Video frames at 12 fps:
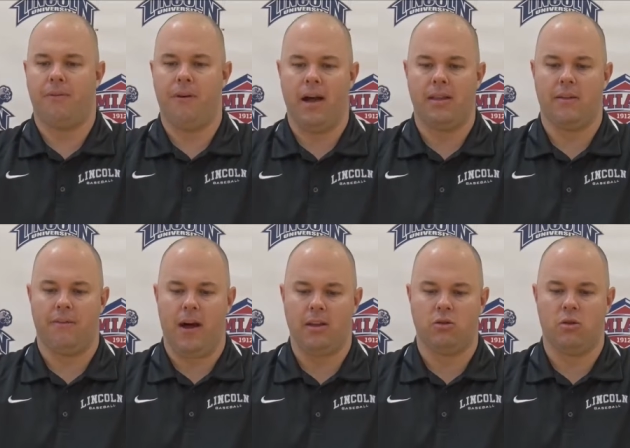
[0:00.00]
The, fi- the
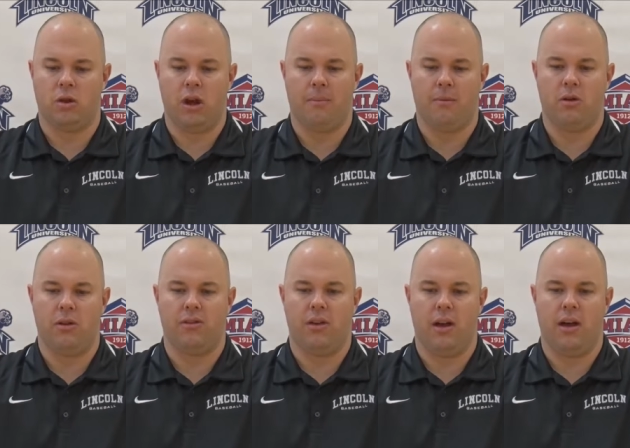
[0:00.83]
final newcomer
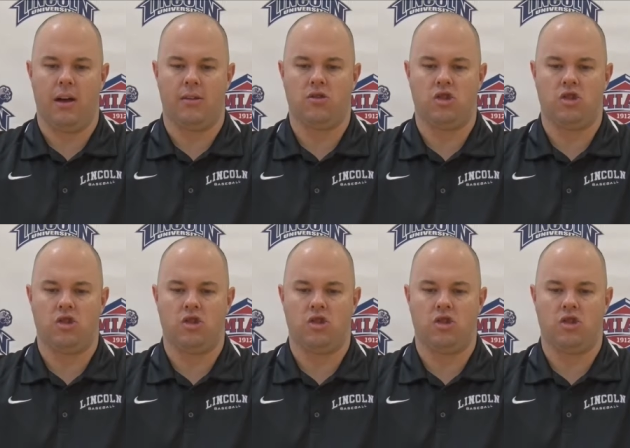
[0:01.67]
is uh,